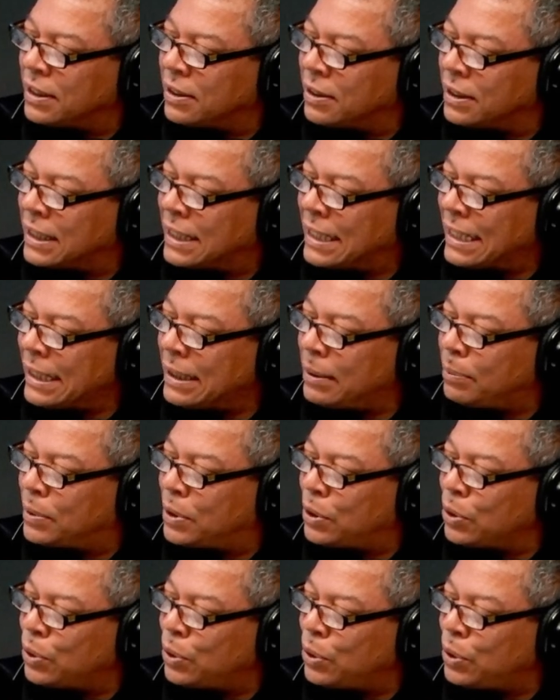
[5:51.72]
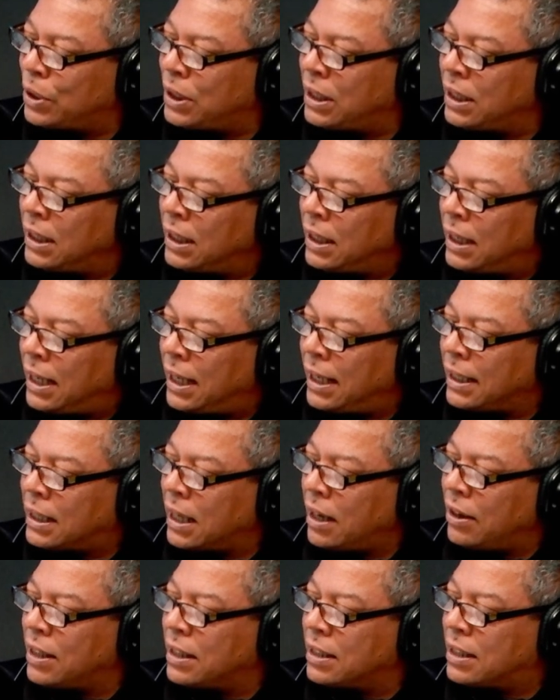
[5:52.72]
on Cape Talk." Hi,
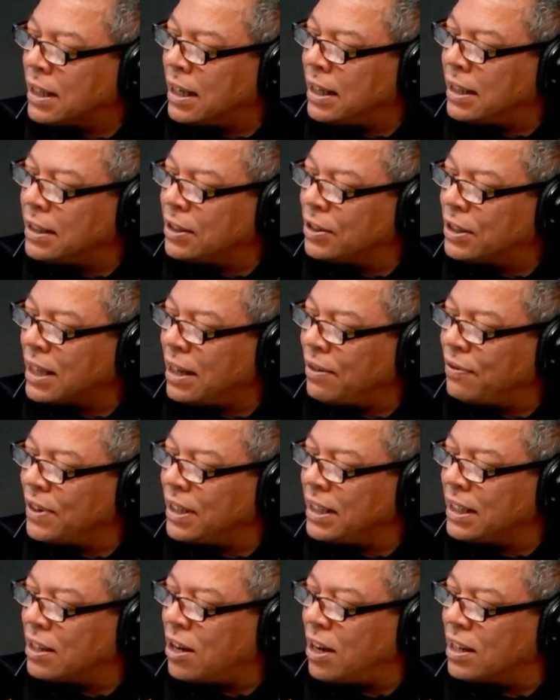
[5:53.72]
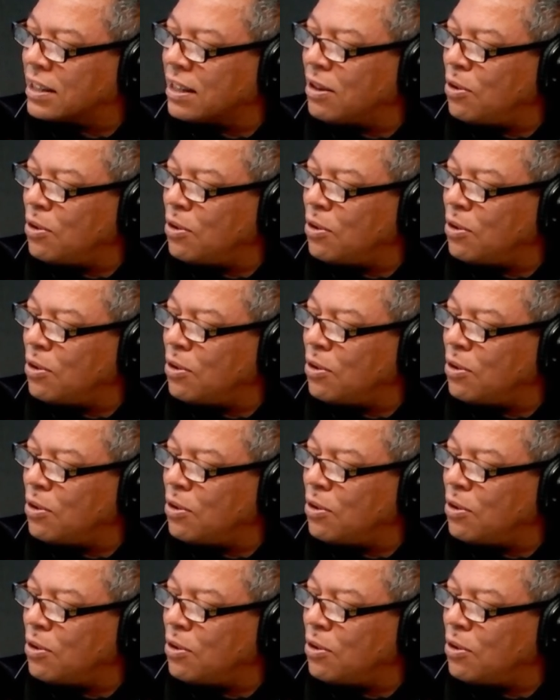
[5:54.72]
Clarence. I heard you say Vernon Castle.